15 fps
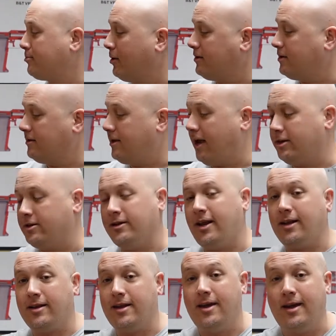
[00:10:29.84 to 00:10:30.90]
presentation
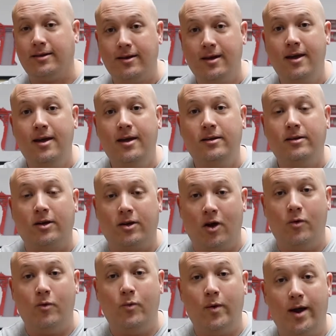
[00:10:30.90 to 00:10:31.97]
and kit to
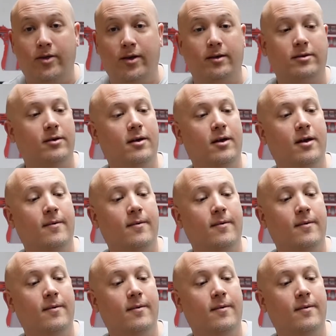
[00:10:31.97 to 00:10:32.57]
go with it.